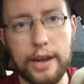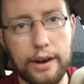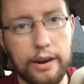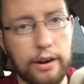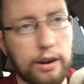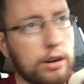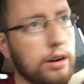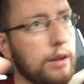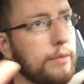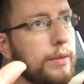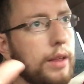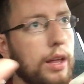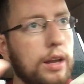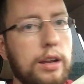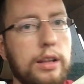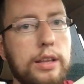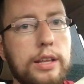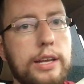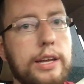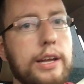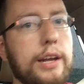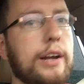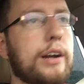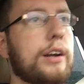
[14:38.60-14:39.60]
air. I'm not on
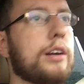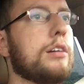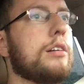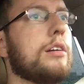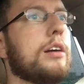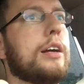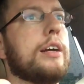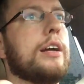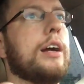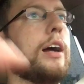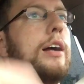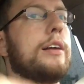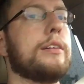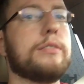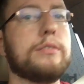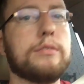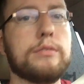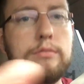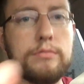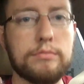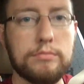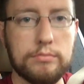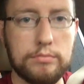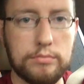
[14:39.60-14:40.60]
the air. I, I
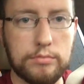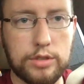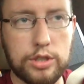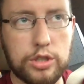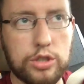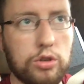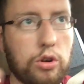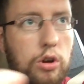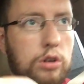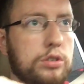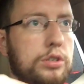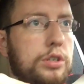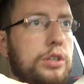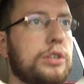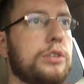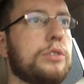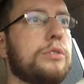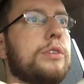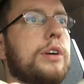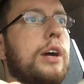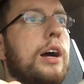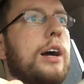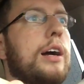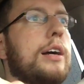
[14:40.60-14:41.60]
just talk to
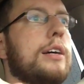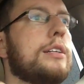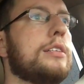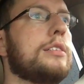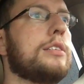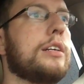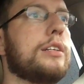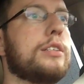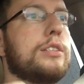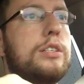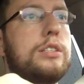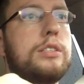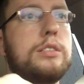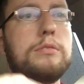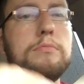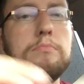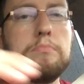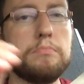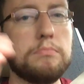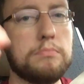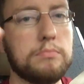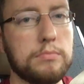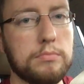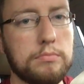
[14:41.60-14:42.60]
you guys. I just
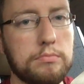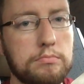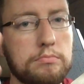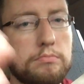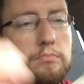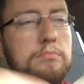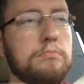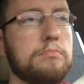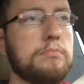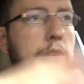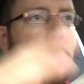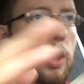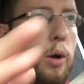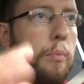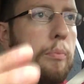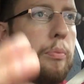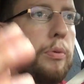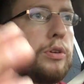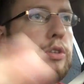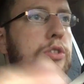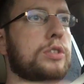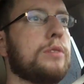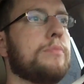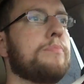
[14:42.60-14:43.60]
help
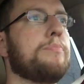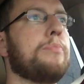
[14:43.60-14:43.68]
push the